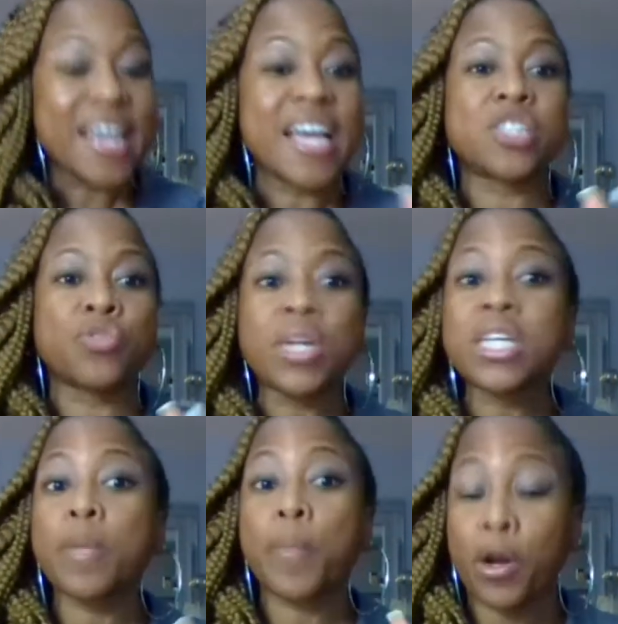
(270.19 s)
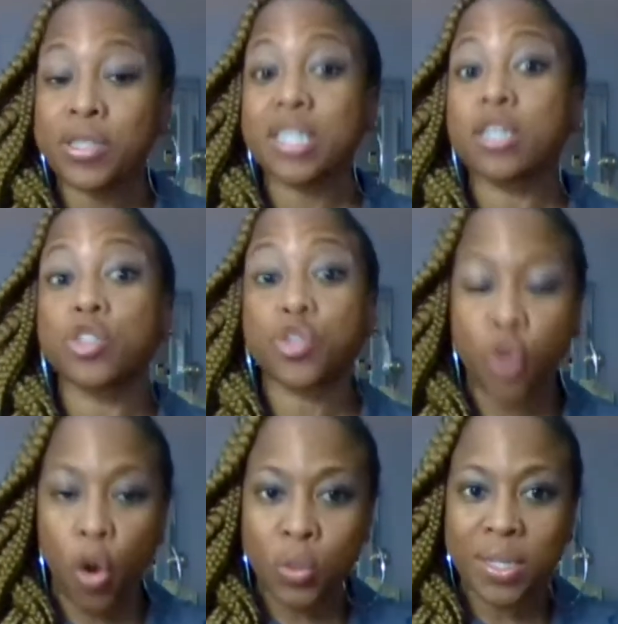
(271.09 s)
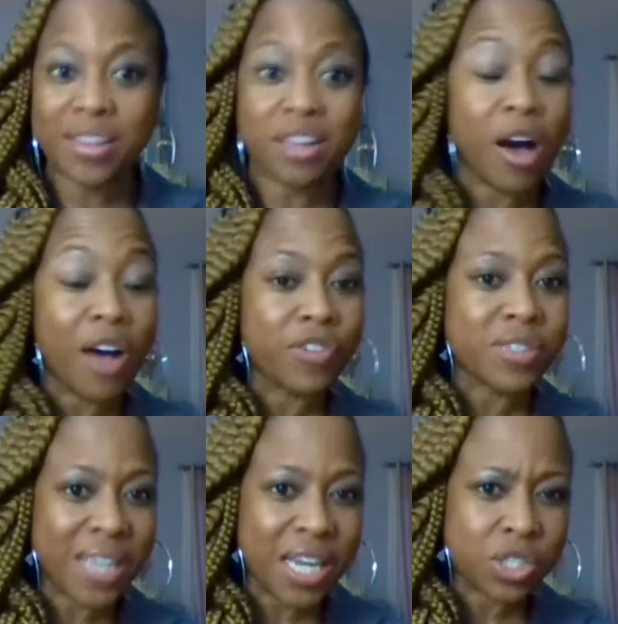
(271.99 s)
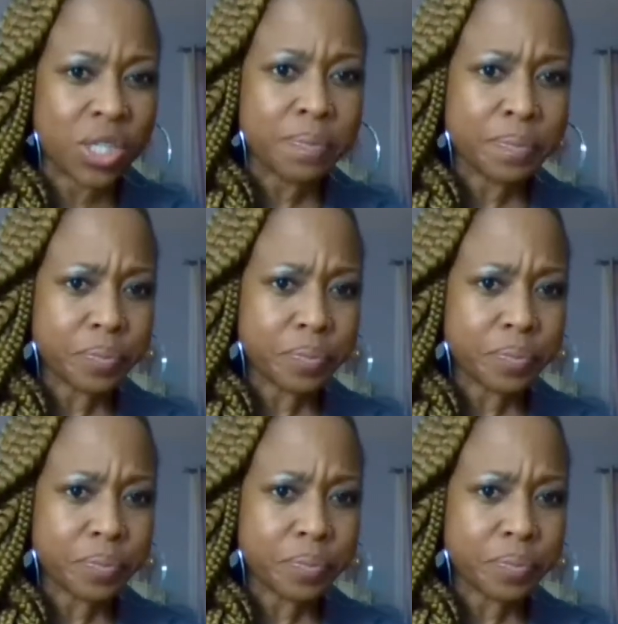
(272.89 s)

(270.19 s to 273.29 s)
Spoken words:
is really the person controlling the conversation.